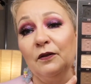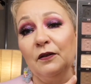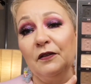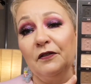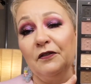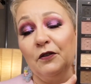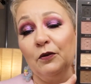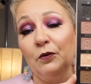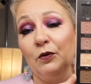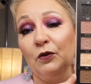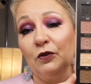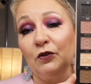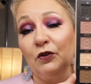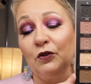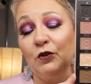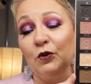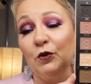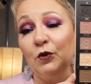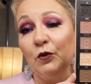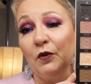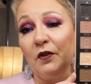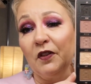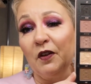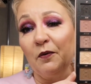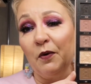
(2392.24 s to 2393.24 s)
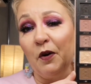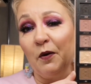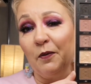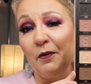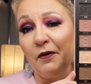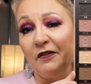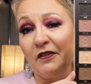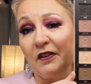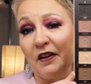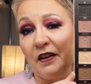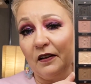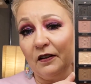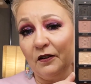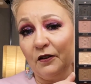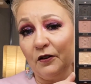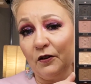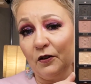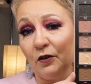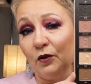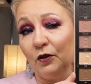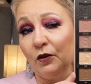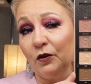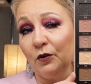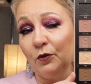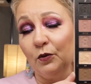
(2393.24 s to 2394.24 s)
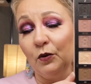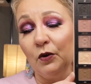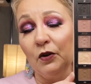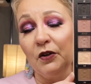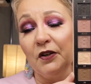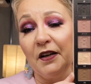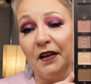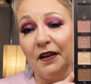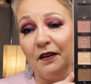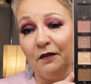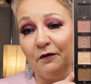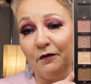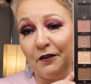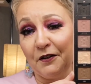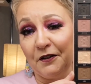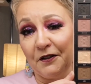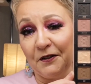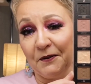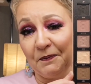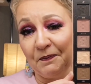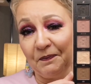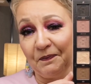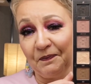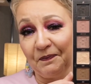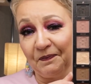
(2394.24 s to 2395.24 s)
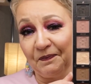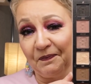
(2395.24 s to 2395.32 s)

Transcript: if you want to do with a pop of color or whatever.